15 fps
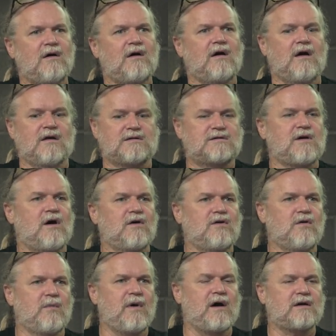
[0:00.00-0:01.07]
install uh,
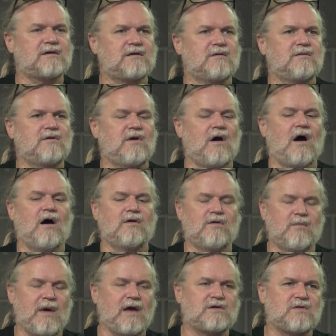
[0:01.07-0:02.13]

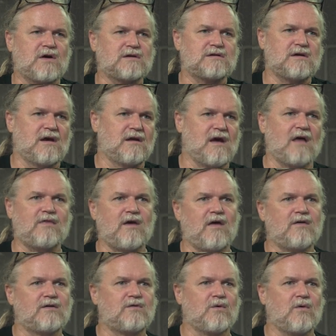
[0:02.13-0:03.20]
UMatrix and not the
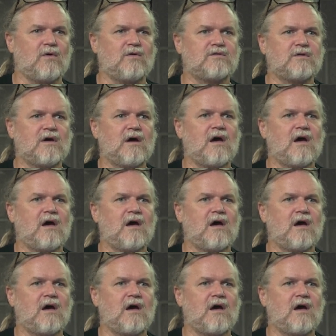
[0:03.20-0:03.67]
other tools